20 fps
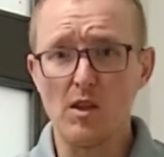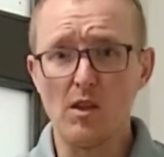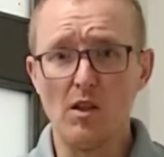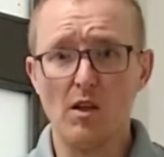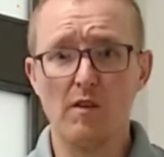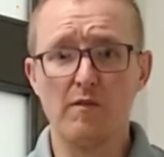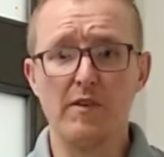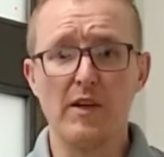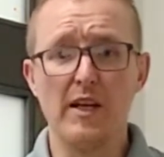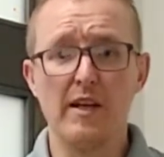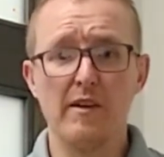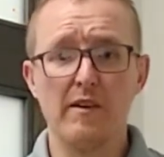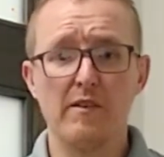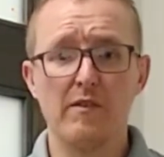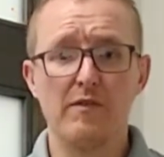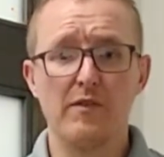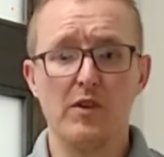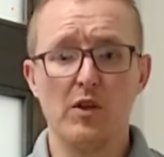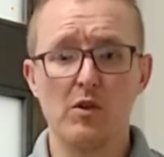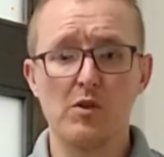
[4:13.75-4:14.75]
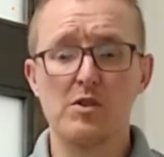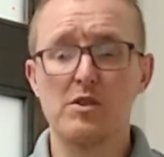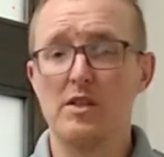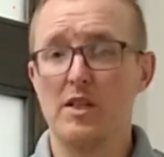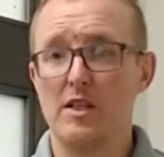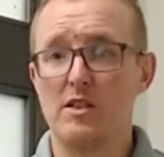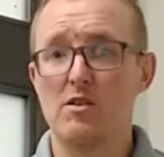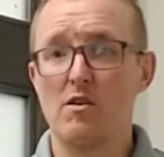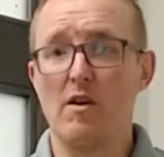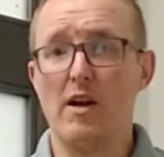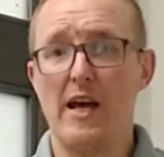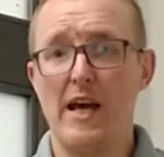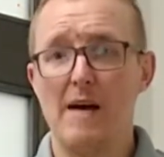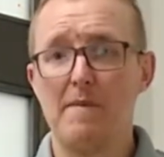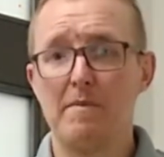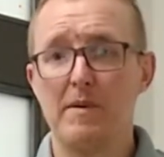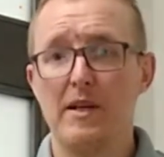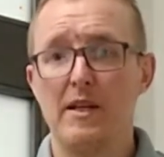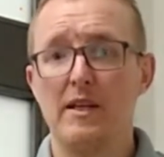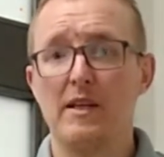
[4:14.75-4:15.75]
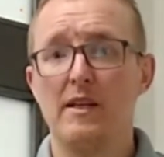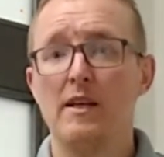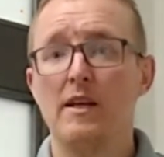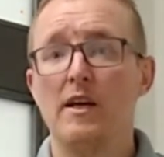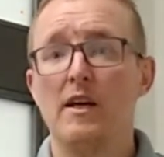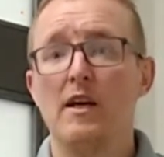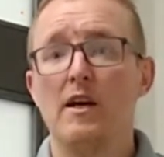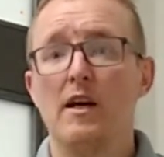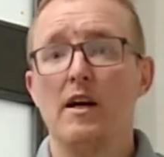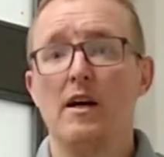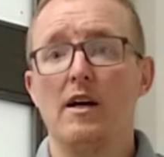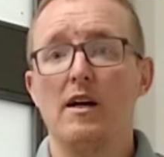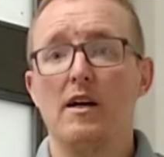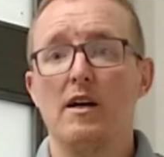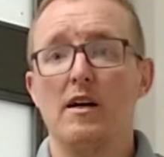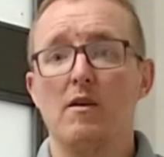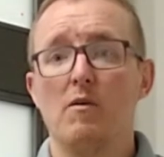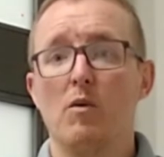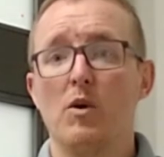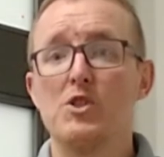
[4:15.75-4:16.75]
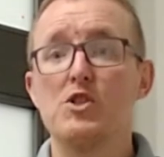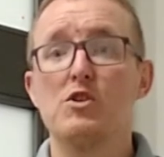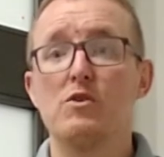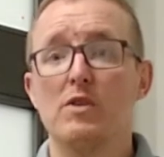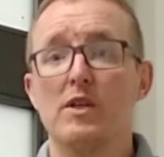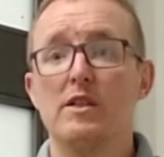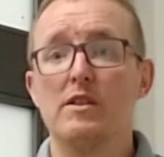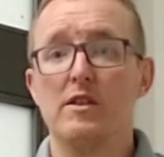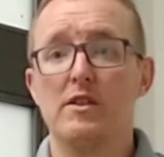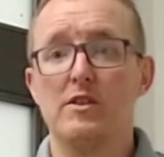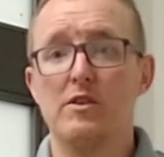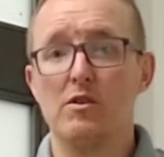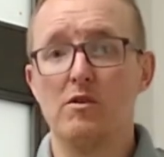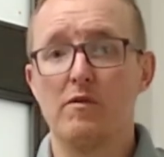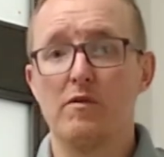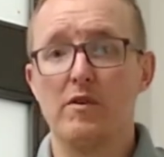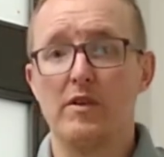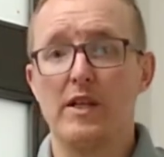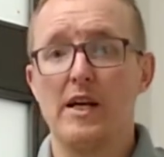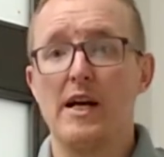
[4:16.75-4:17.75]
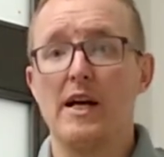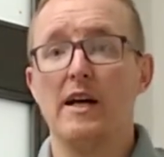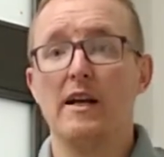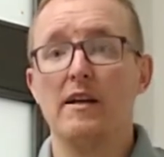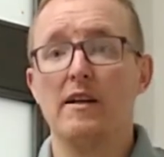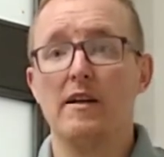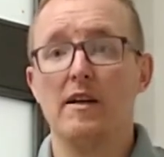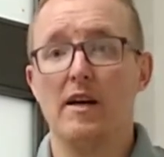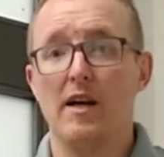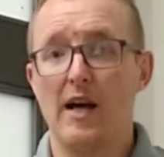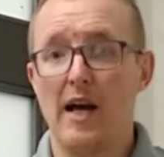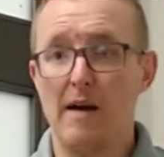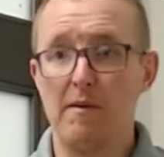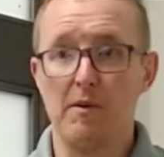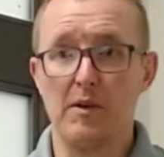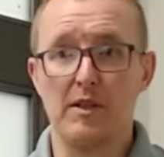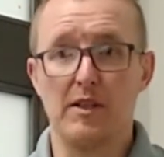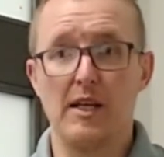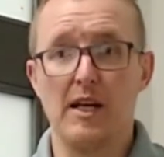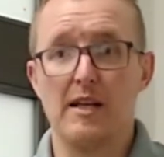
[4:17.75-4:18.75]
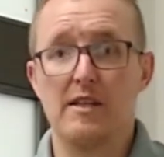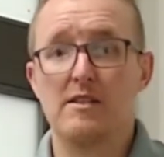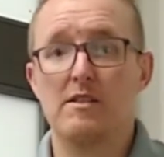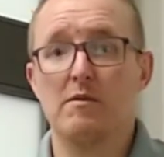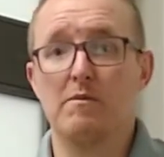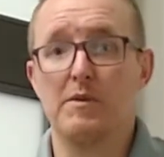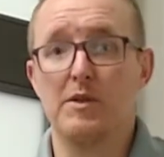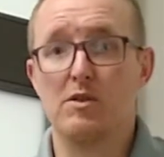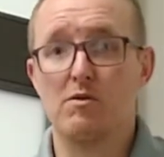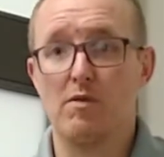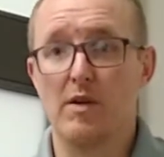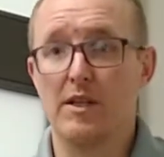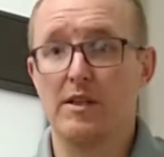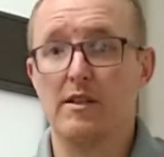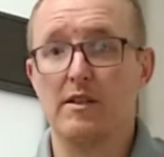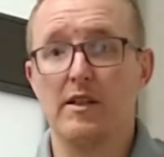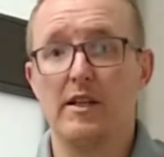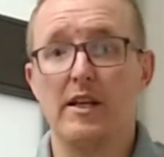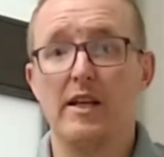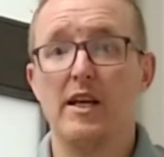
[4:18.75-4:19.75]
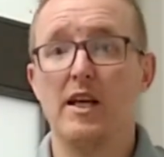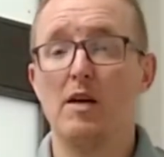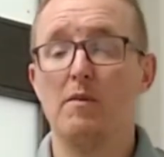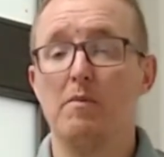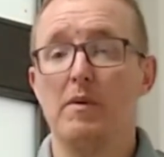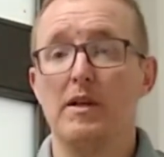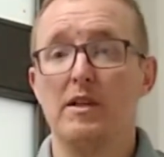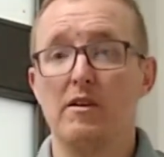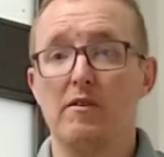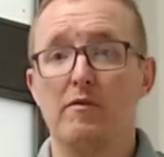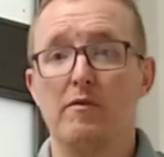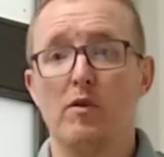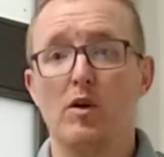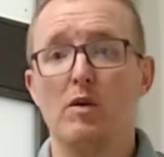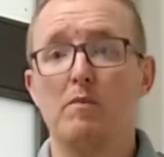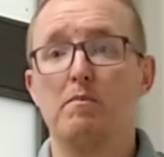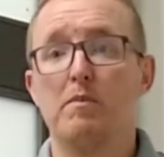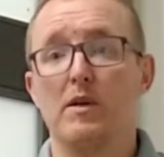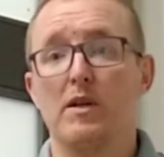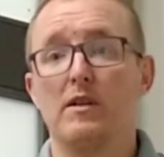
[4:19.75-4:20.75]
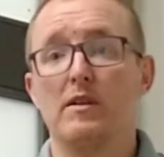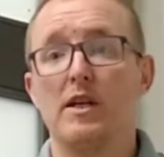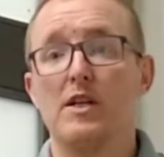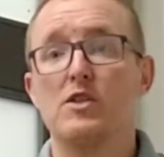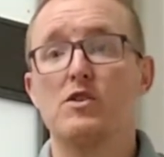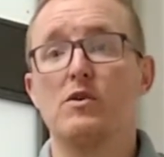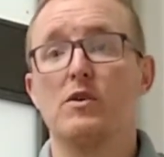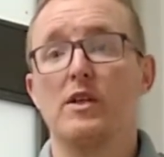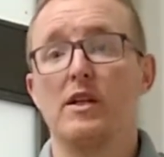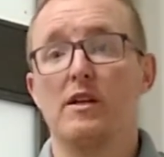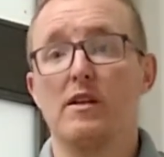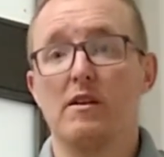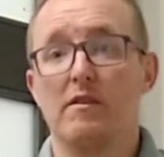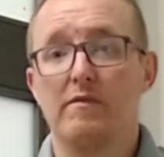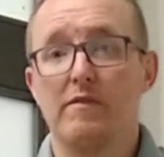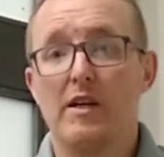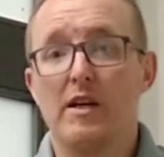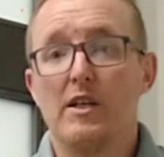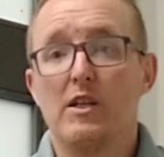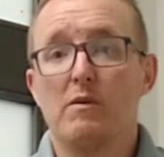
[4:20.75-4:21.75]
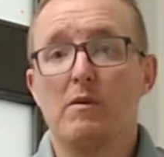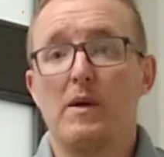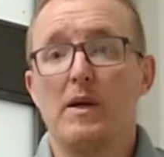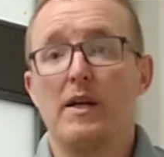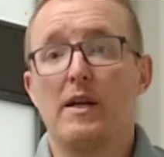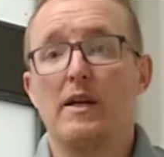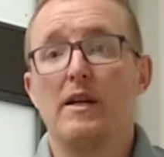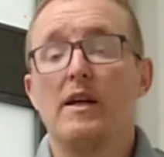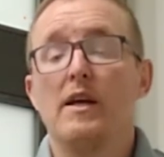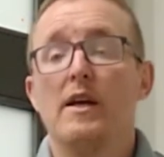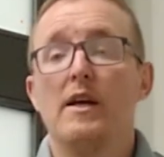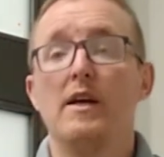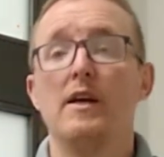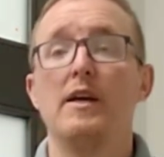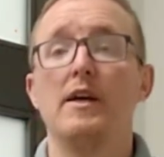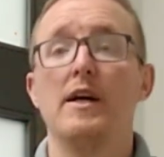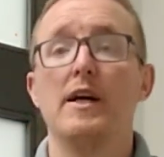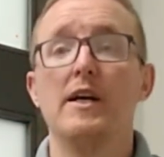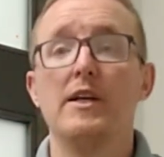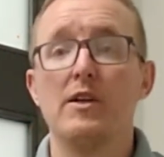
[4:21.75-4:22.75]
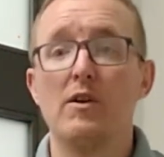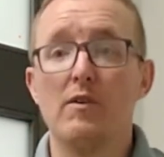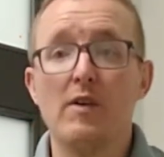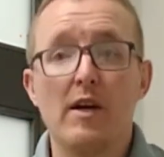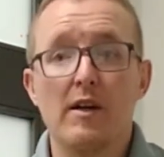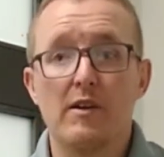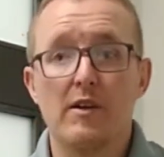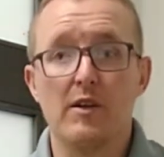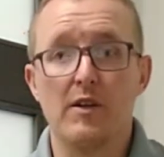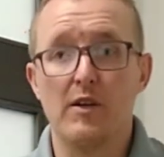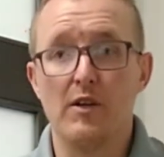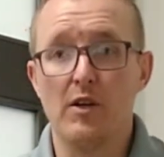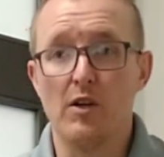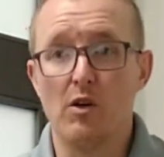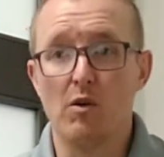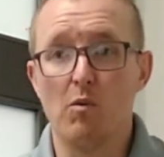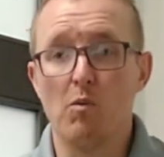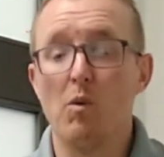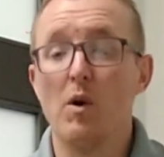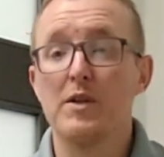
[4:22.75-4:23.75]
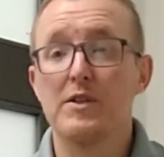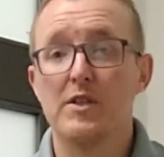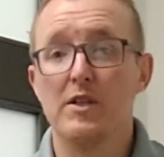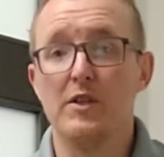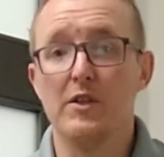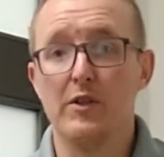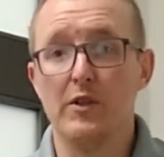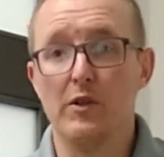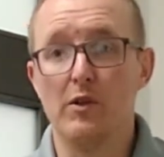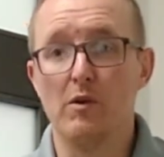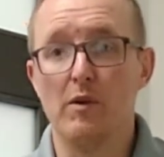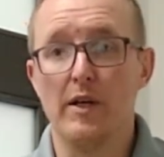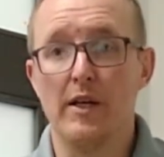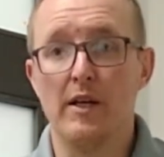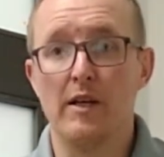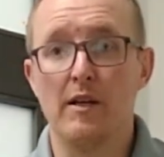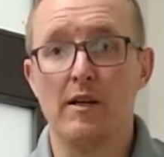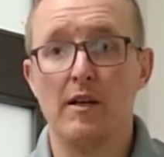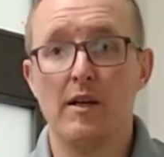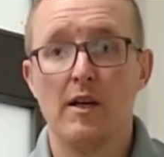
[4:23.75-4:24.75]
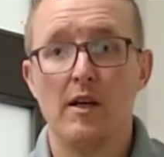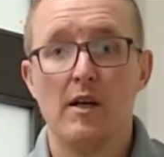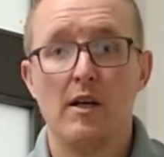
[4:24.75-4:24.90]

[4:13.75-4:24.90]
if those things are happening, what you need to do for that. I would guess it'd be strengthen the hip and the foot, but unless you get it evaluated, you're not going to know what to do. And